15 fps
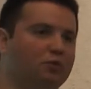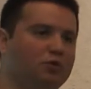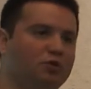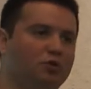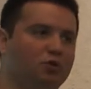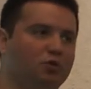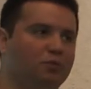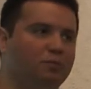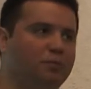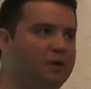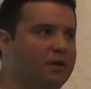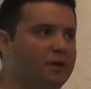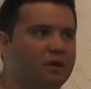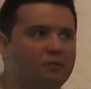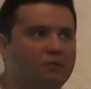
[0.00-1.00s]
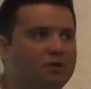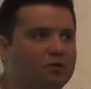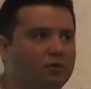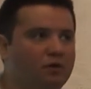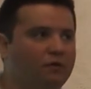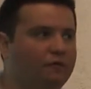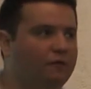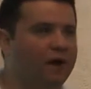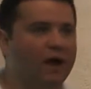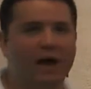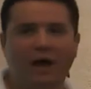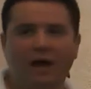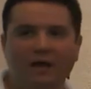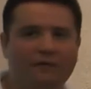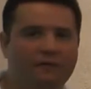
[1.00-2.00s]
which could be between
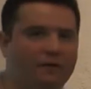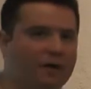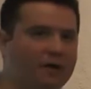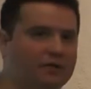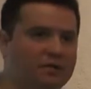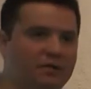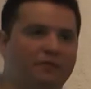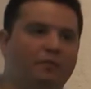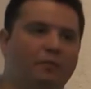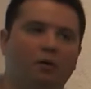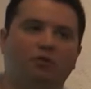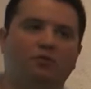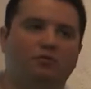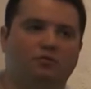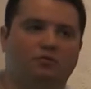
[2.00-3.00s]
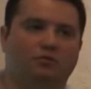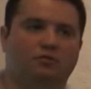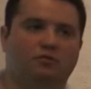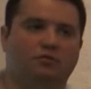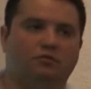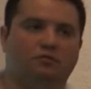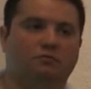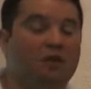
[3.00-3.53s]
5 and 7 months,